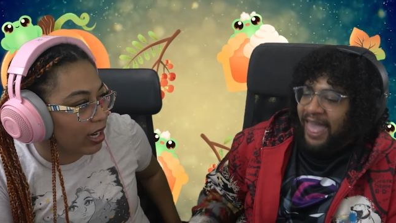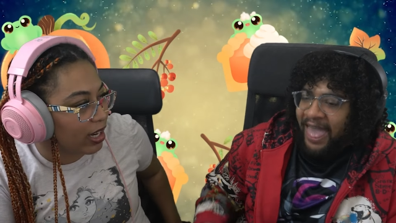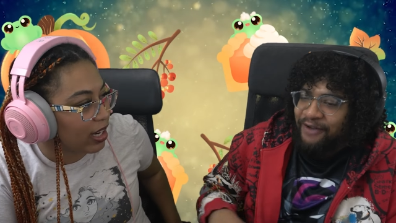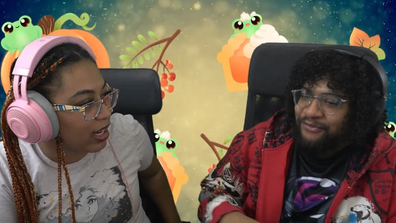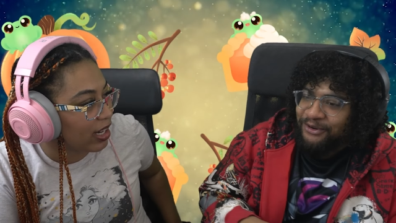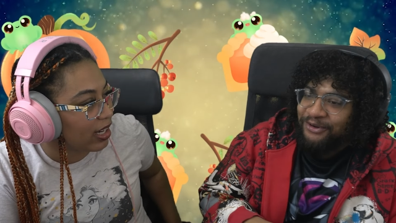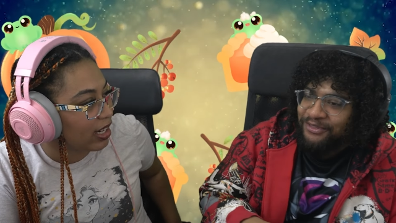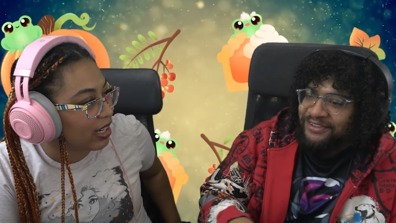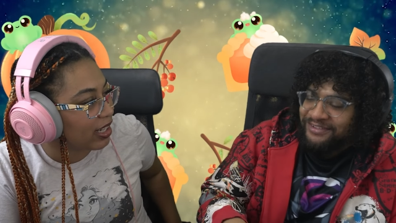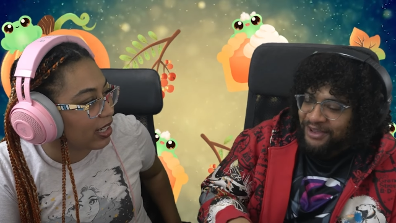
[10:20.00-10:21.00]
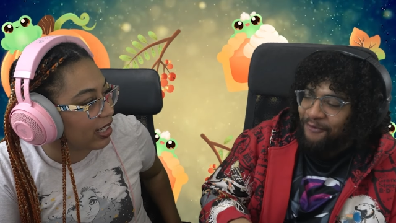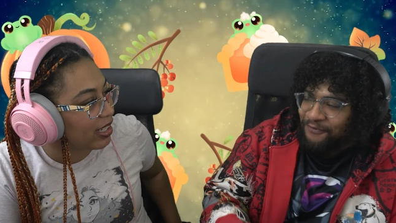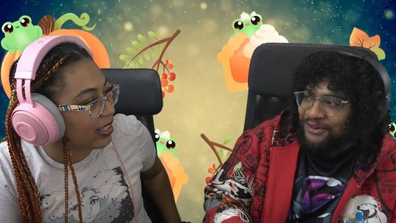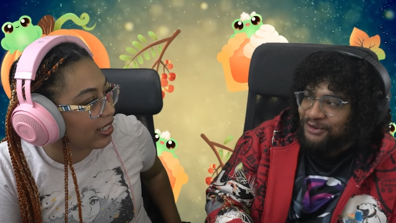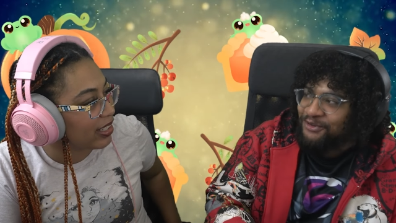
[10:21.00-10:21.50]
Speaker 1: after the
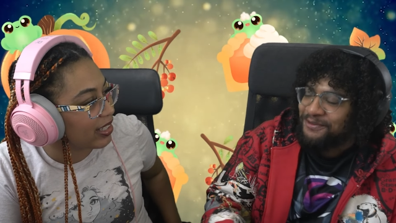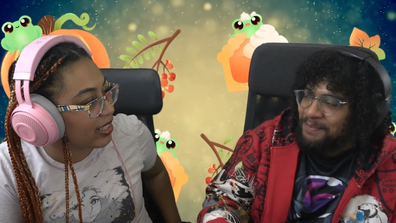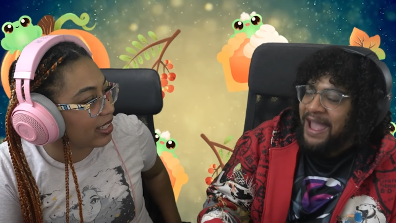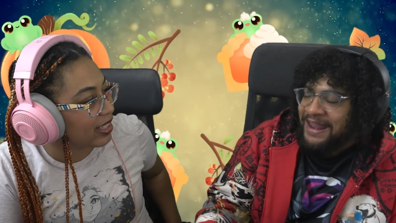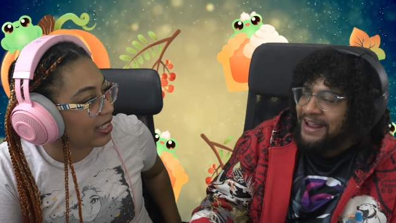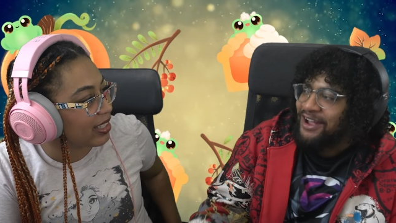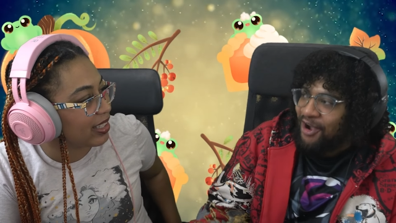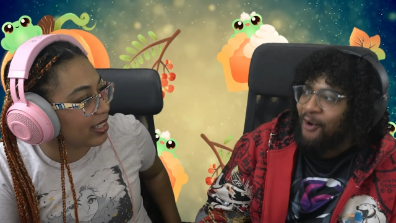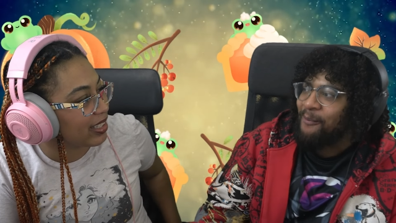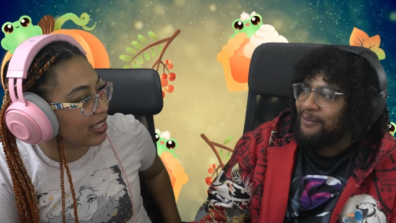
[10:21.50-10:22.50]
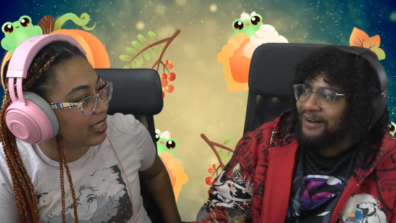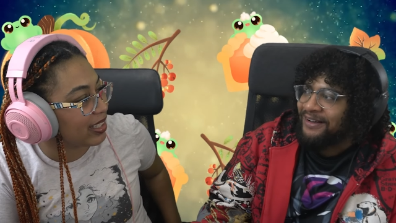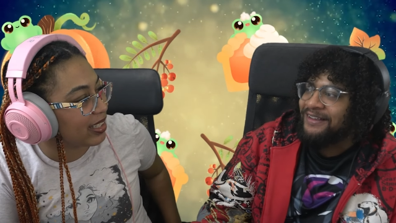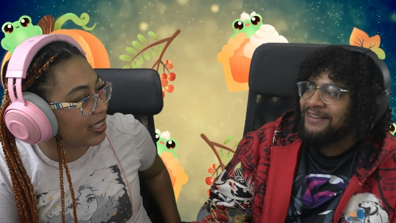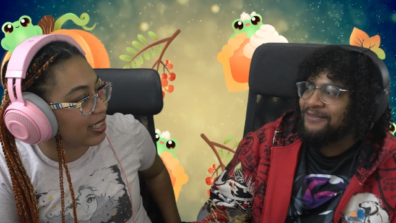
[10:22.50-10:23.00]
self-induced panic coma
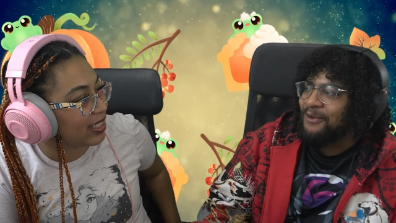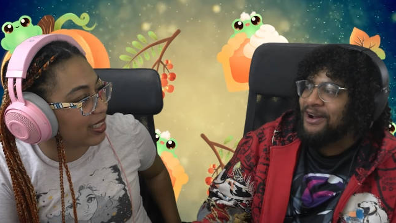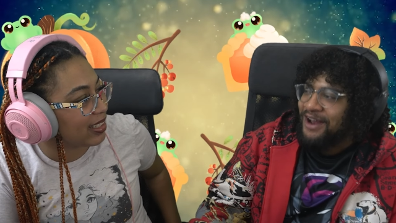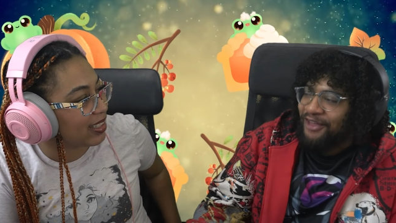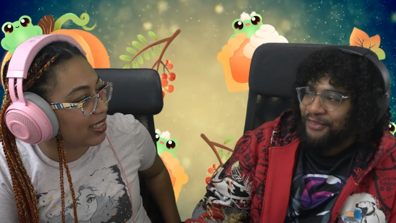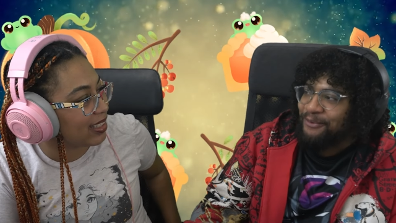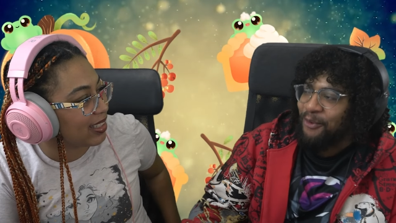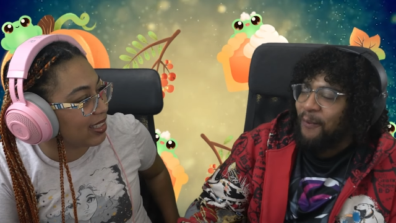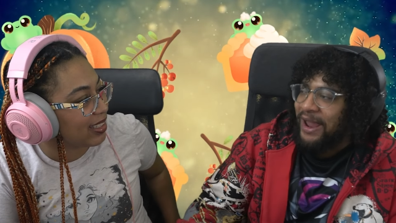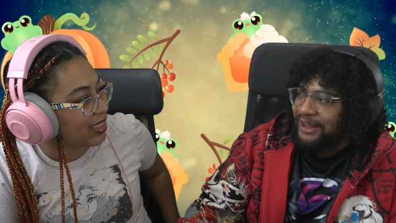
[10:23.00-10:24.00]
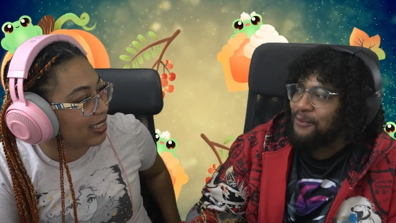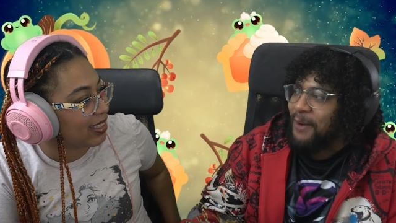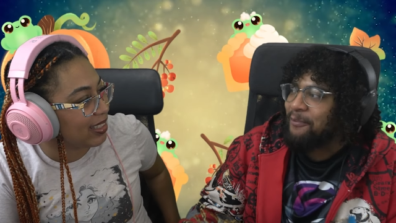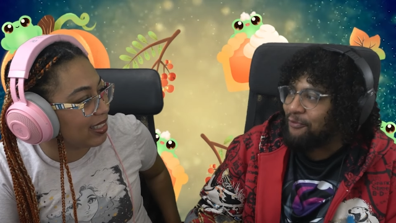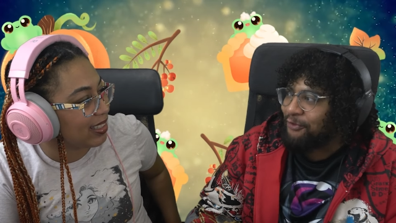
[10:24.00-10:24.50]
where nothing will wake you
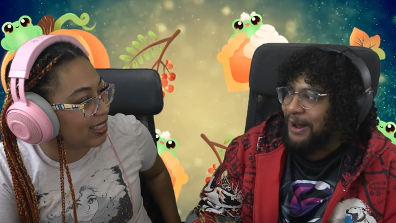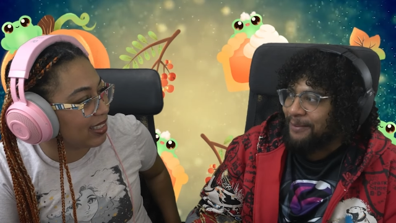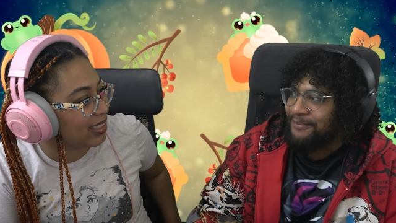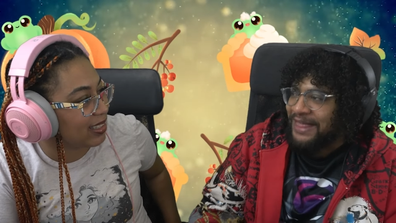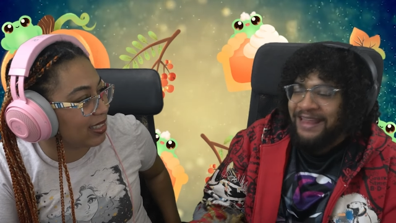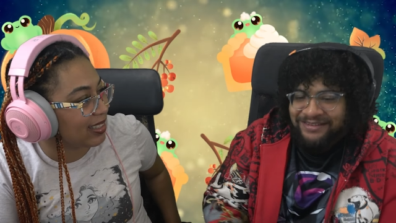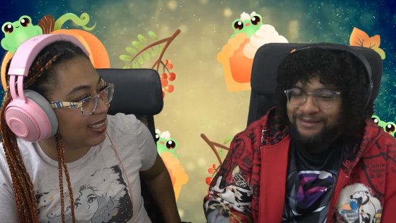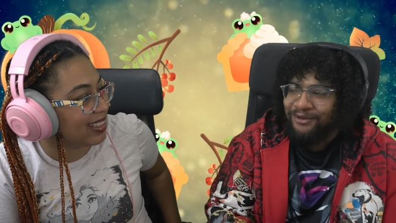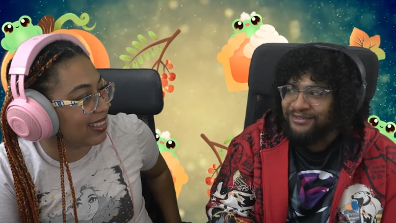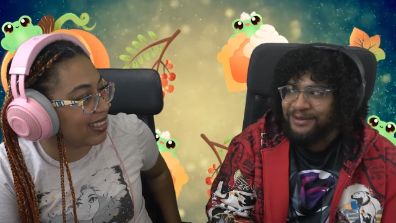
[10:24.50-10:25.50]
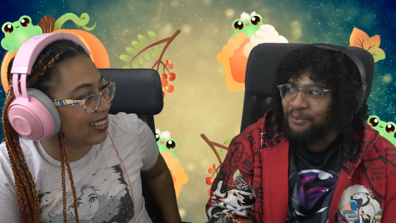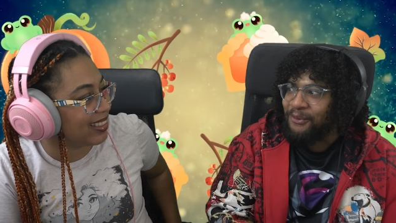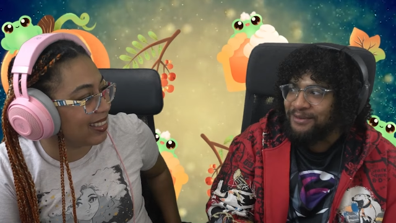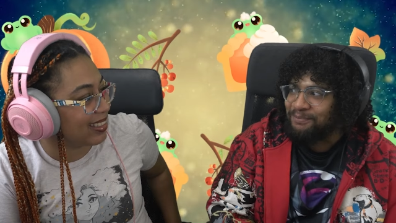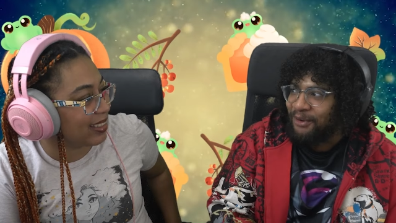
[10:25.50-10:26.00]
up from.
Speaker 2: That's the most
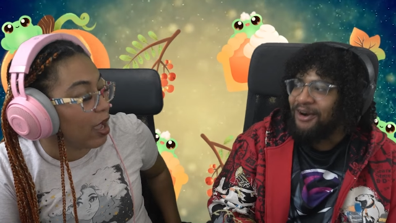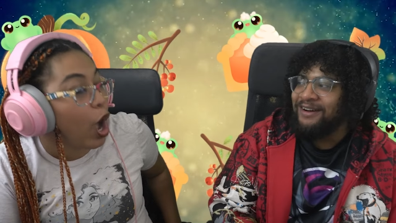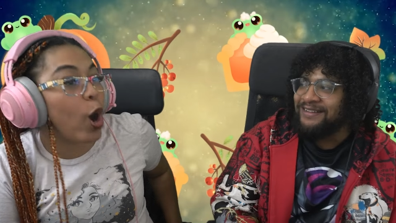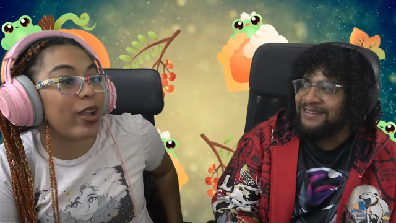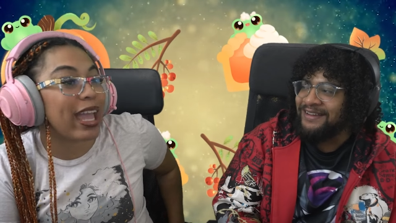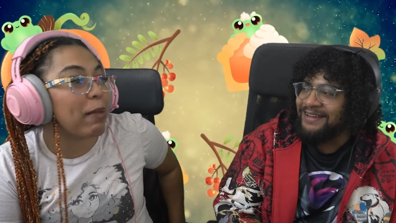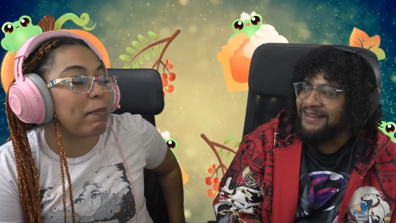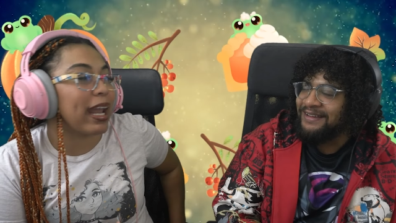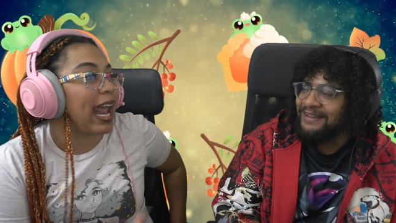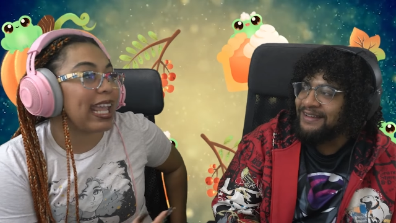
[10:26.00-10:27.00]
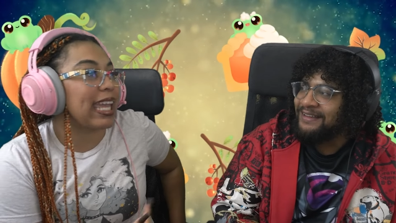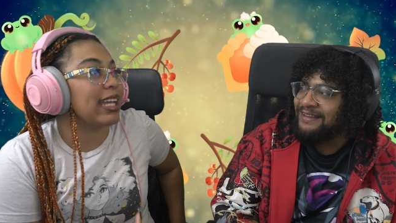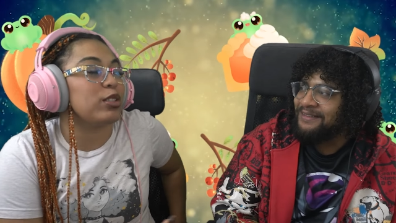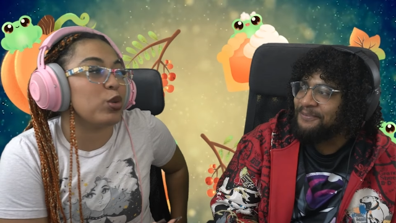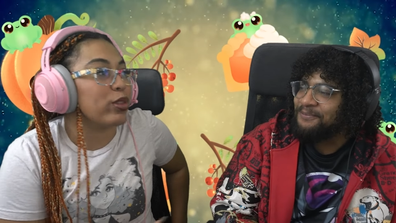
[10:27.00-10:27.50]
important part. Okay, but I
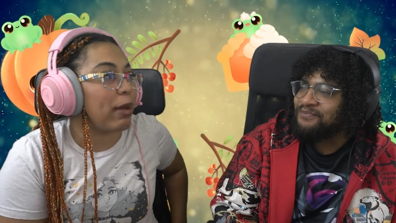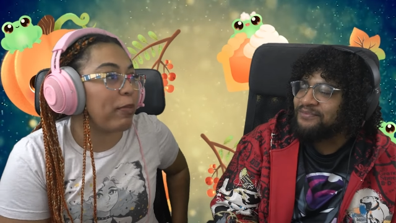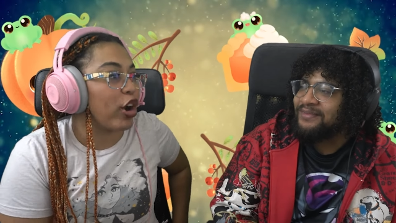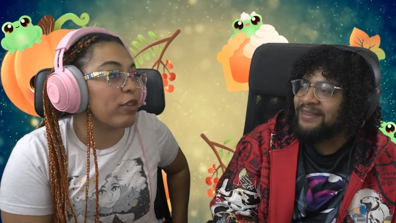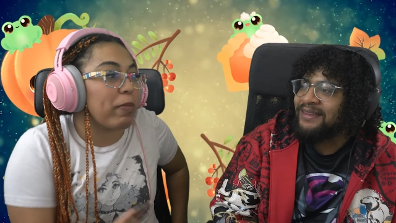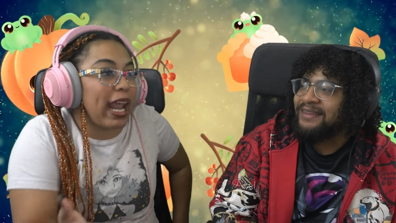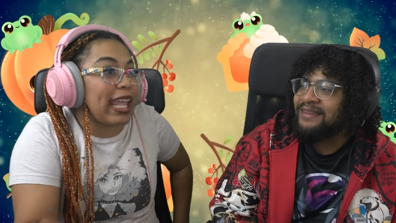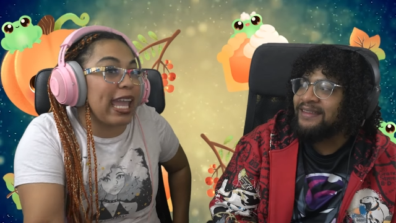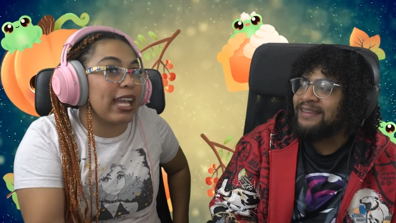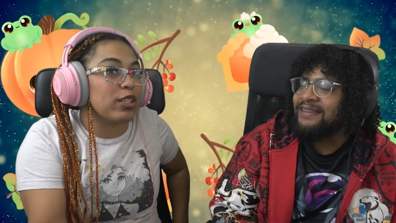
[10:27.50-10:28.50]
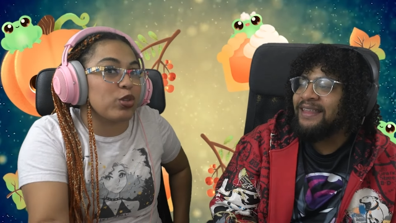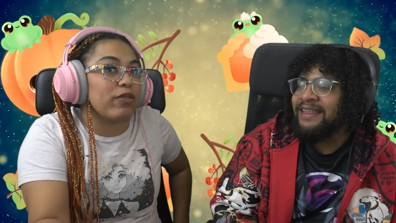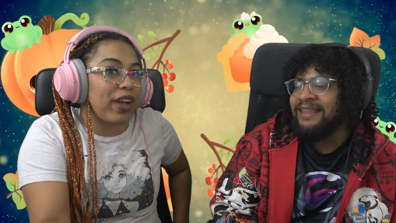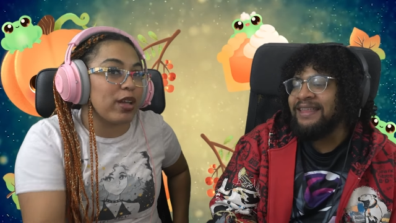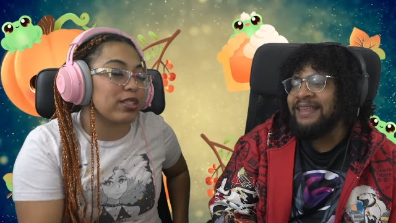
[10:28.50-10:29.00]
can't do that part, but I can do the
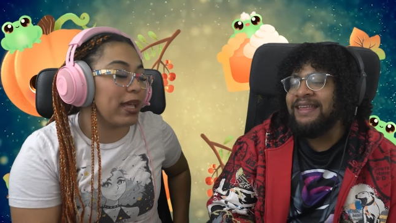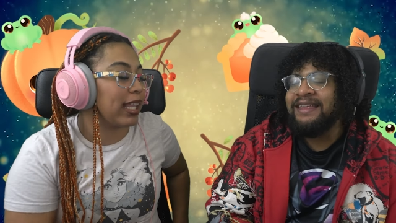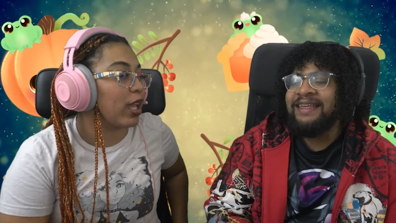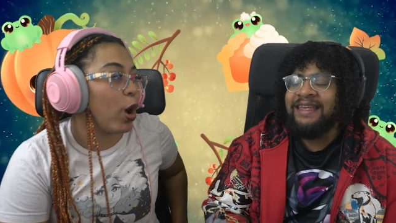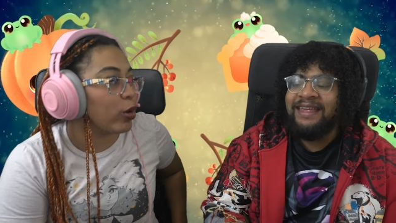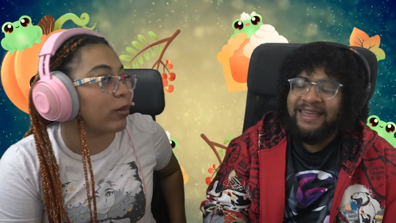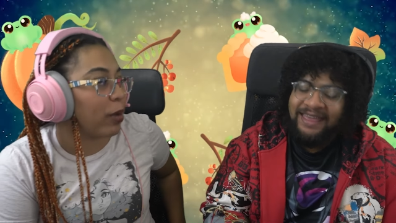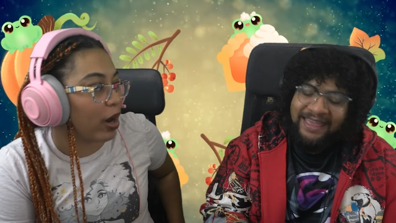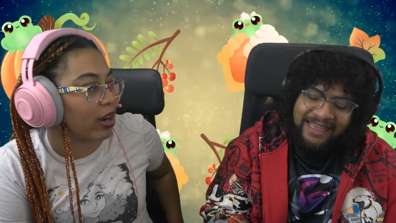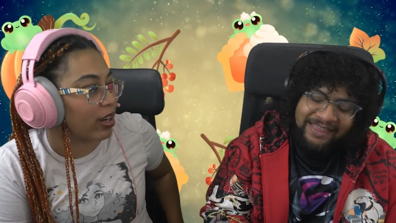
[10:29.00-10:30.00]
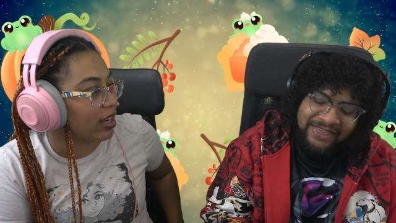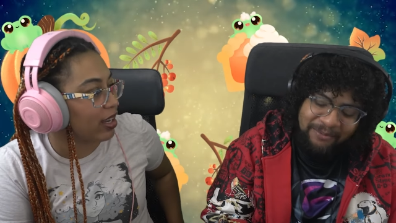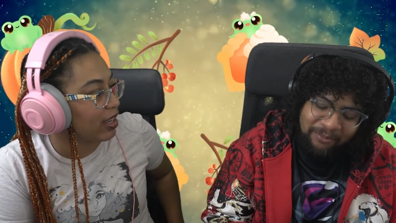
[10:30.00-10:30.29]
foul smelling odor part.
Speaker 1: The